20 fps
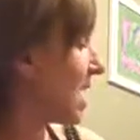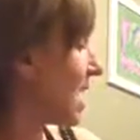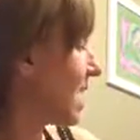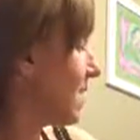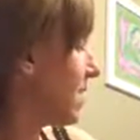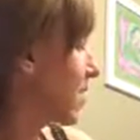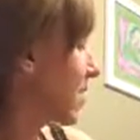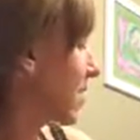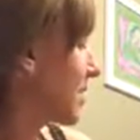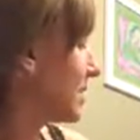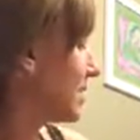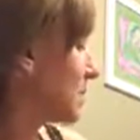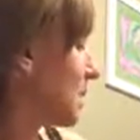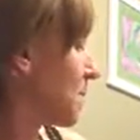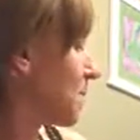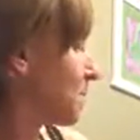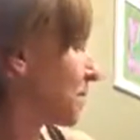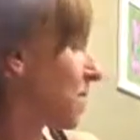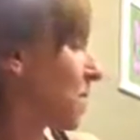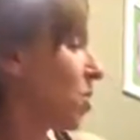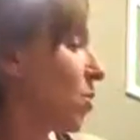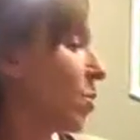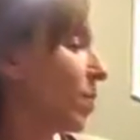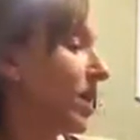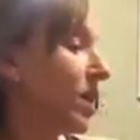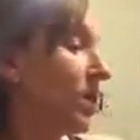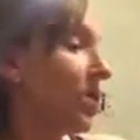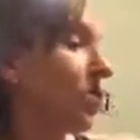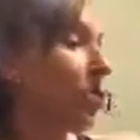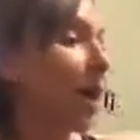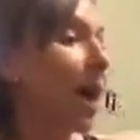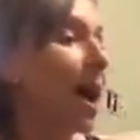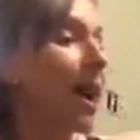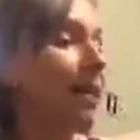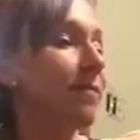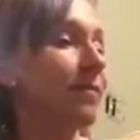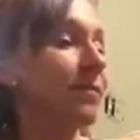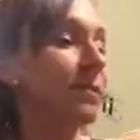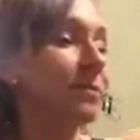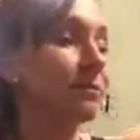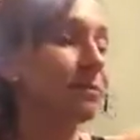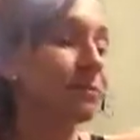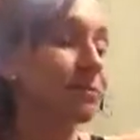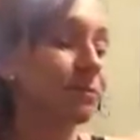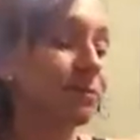anyways, when it arrives,